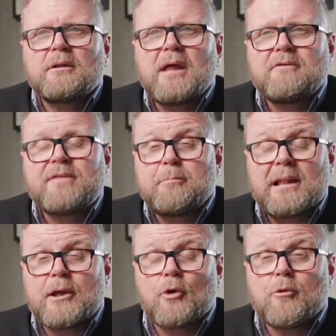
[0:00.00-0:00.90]
if they're
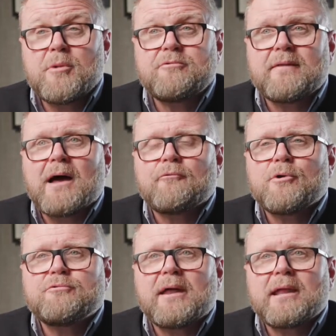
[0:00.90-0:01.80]
planning on removing that
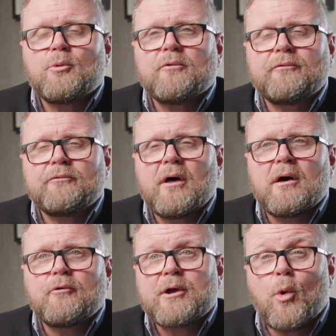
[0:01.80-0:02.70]
roof, that it will
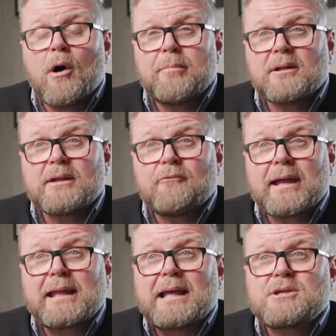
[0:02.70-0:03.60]
require building
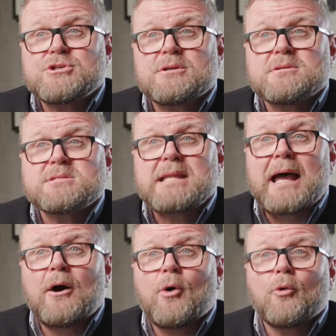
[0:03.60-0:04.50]
regulations.
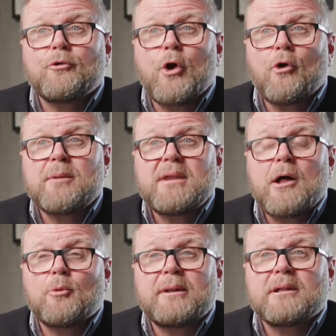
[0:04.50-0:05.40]
Now, Document
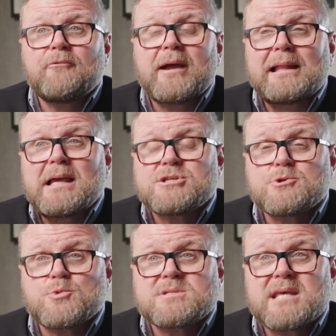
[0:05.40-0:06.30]
L building
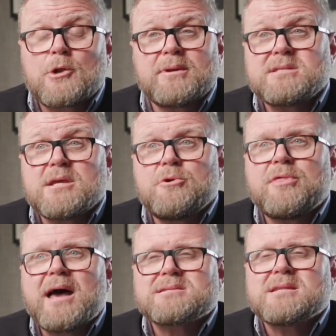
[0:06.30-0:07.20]
regulations were set up in
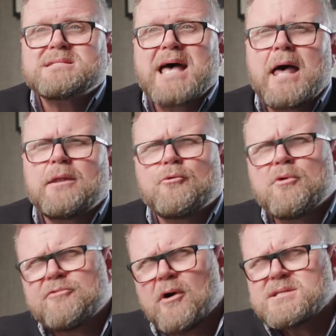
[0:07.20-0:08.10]
2010 and
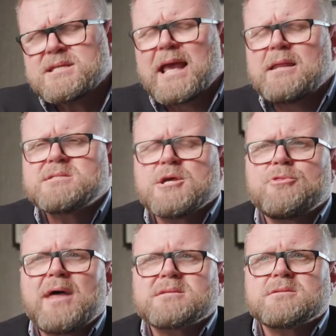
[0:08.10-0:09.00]
revised again in
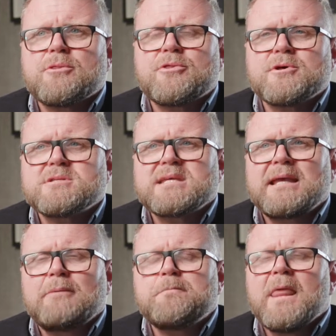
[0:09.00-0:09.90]
2013.